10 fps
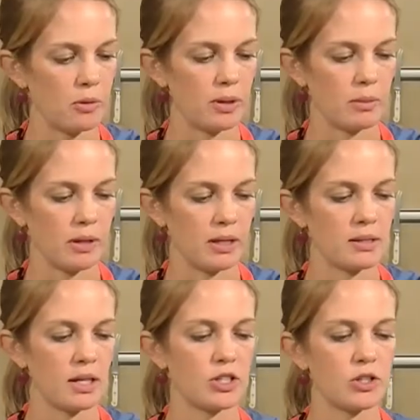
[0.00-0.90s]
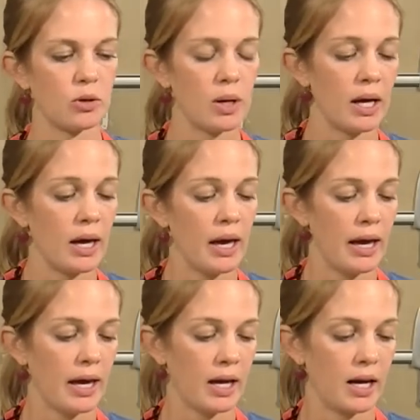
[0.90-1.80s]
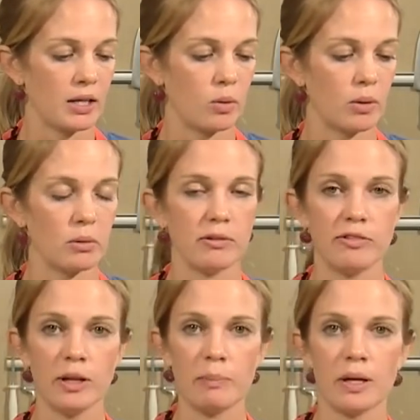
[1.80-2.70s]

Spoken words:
we want them on the inside too. And we will flip